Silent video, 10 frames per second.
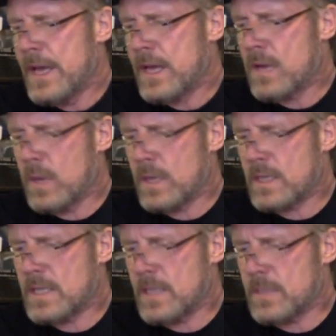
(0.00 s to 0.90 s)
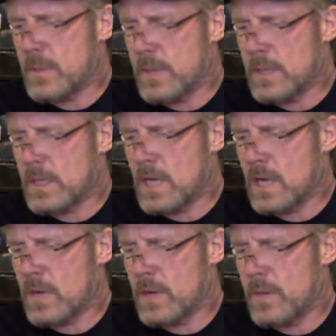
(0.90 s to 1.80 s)
and quick-stepped around the
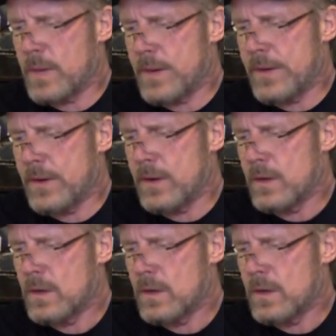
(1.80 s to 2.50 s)
concrete barrier.